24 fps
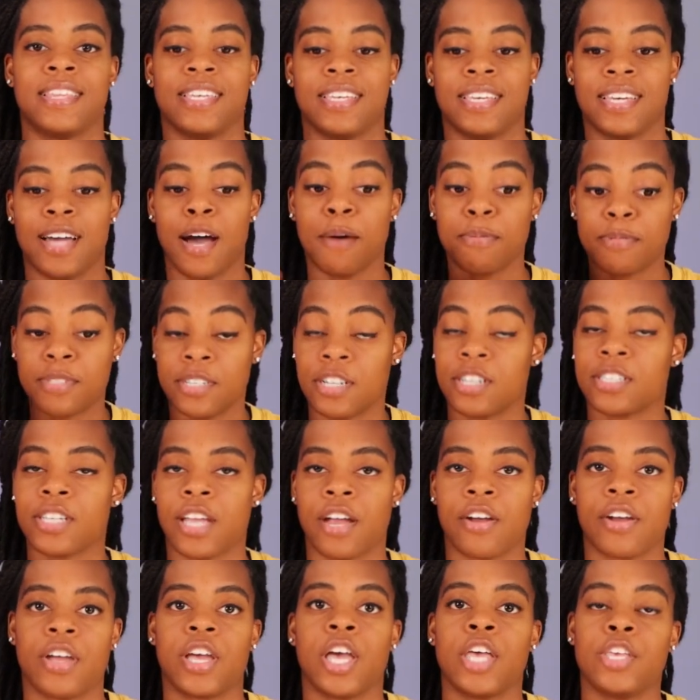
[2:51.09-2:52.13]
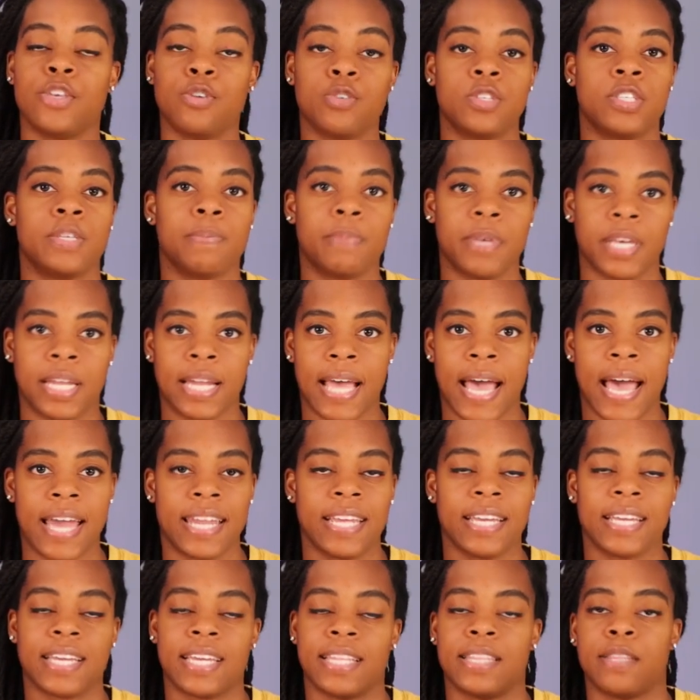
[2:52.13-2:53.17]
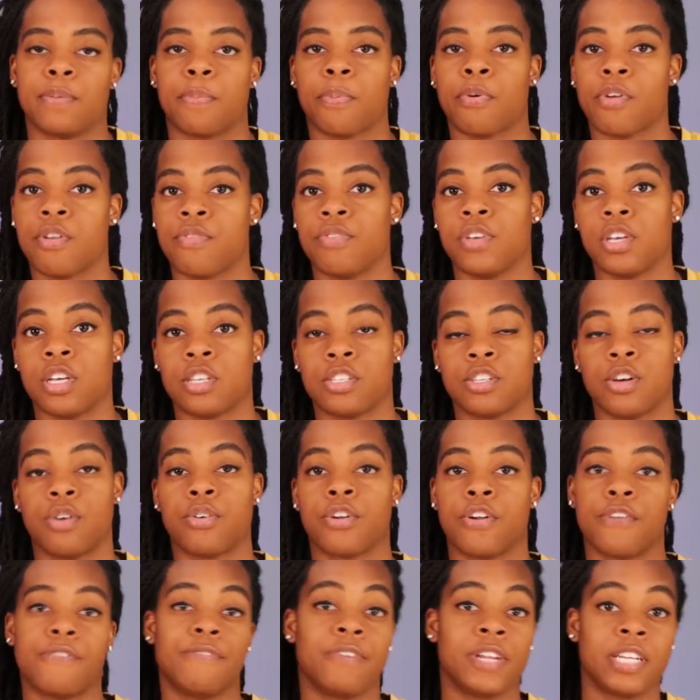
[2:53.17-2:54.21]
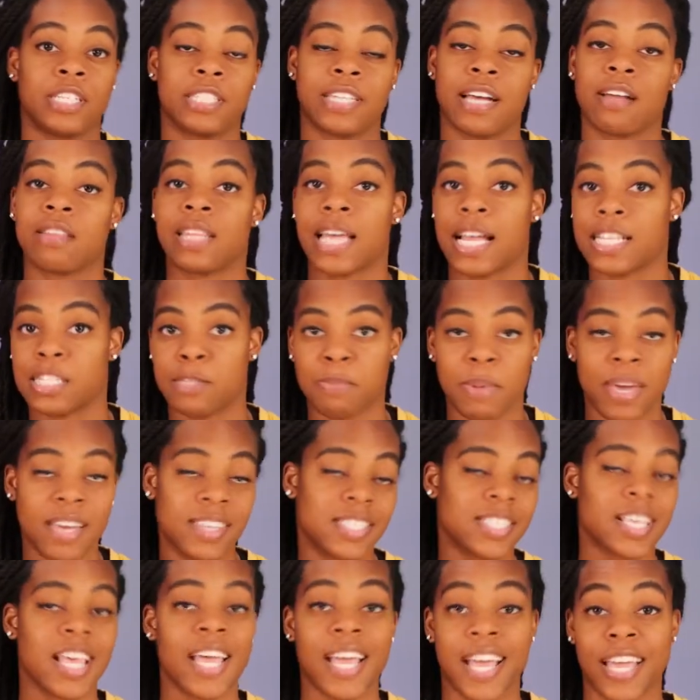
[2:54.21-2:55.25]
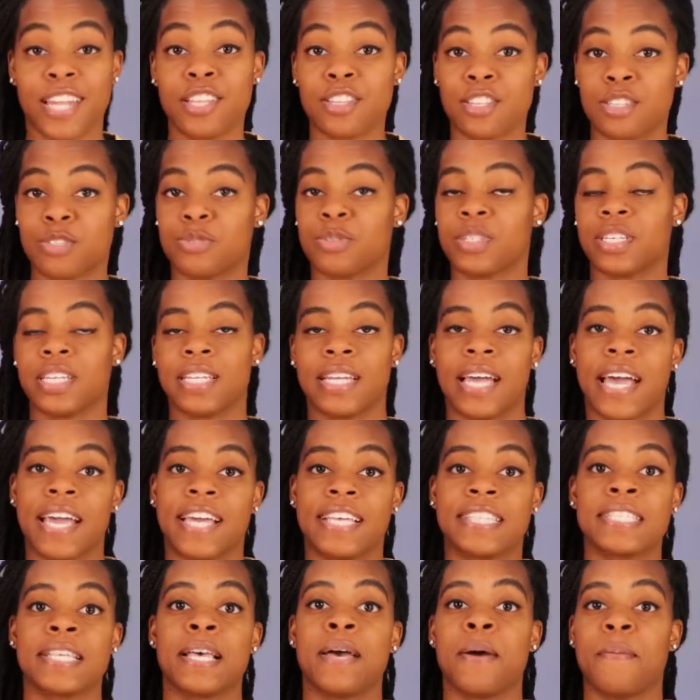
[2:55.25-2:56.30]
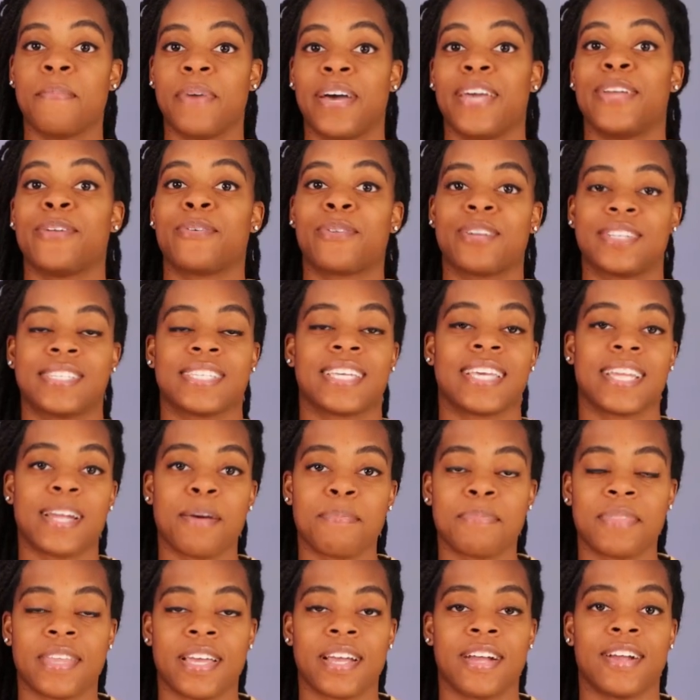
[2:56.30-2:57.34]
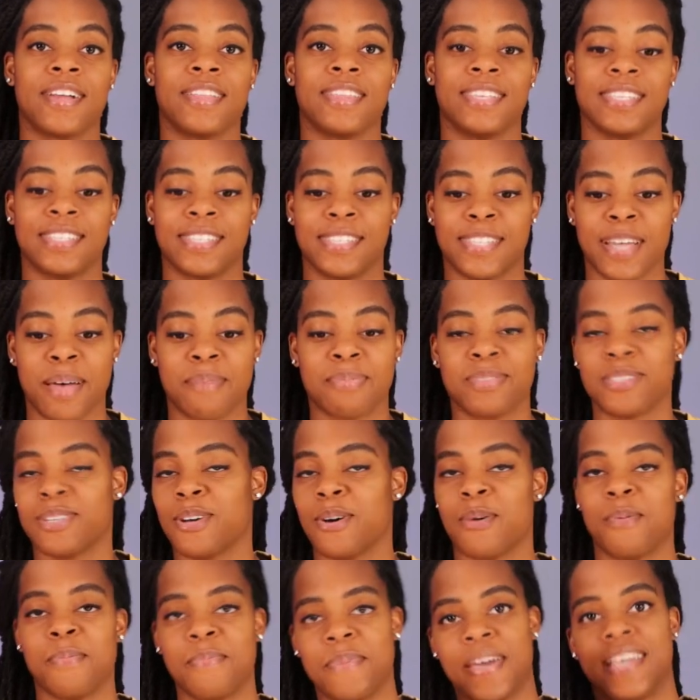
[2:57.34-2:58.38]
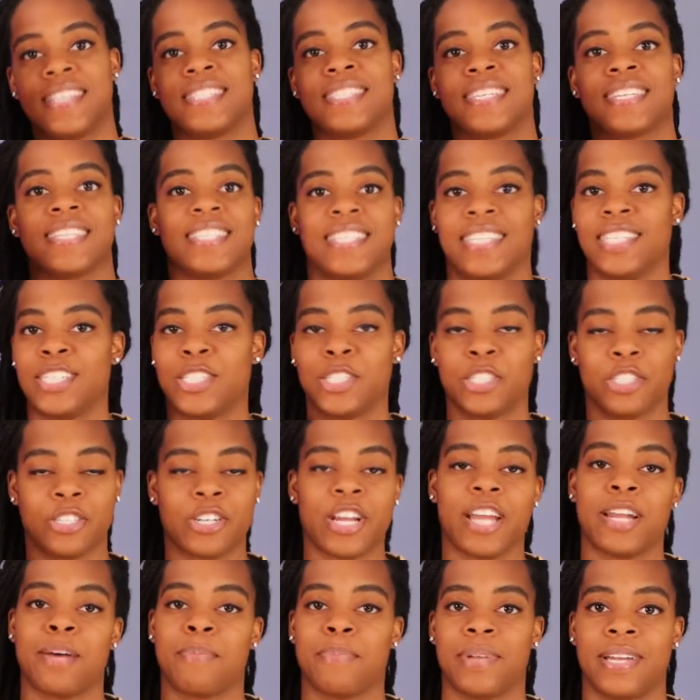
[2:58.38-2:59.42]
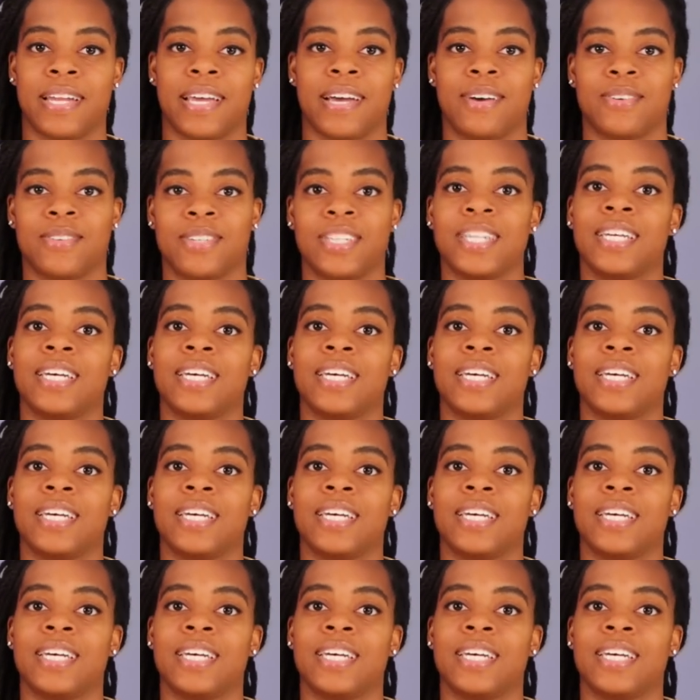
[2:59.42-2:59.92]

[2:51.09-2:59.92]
The upstairs area used to be an attic, and the previous owner finished out that space, and it looks really nice. But in order to get up there, the steps go basically straight up and down.